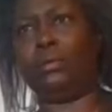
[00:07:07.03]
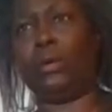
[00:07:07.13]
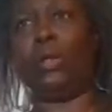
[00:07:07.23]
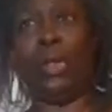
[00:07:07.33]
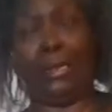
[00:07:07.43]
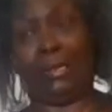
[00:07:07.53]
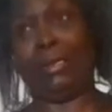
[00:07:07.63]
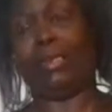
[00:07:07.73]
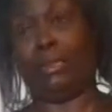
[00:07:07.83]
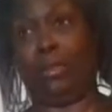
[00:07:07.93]
well, at
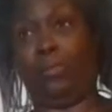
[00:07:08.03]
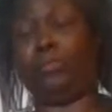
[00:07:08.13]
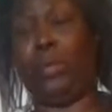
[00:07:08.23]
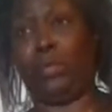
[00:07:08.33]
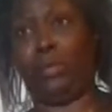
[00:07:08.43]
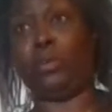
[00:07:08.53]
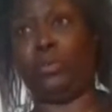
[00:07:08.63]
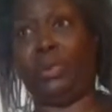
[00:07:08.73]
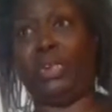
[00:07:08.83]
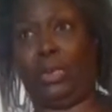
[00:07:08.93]
least in the
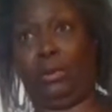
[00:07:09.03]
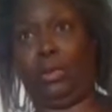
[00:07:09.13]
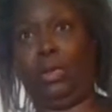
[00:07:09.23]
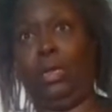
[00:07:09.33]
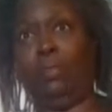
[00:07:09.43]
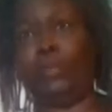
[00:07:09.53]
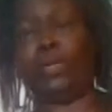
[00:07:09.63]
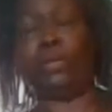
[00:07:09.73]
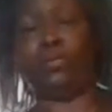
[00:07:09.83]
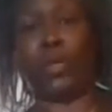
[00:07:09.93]
most recent,
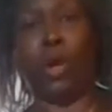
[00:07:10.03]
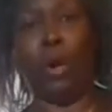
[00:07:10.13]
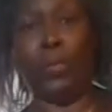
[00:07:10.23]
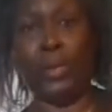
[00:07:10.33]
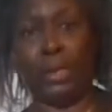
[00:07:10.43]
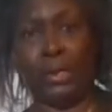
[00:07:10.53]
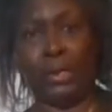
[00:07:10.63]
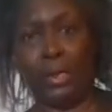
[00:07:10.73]
because of the opioid